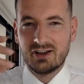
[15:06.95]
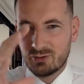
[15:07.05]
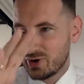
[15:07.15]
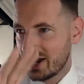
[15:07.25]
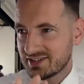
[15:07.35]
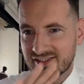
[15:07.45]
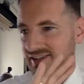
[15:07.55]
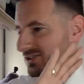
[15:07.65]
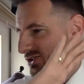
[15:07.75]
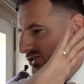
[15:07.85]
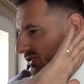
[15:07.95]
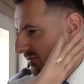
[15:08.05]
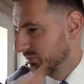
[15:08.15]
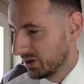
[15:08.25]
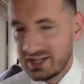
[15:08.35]
rest is
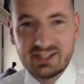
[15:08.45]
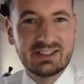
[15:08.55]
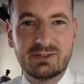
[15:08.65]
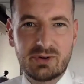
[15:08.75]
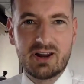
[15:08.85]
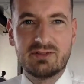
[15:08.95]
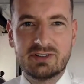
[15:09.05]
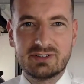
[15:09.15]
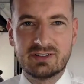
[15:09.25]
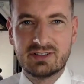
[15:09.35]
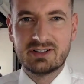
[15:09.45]
completely relevant.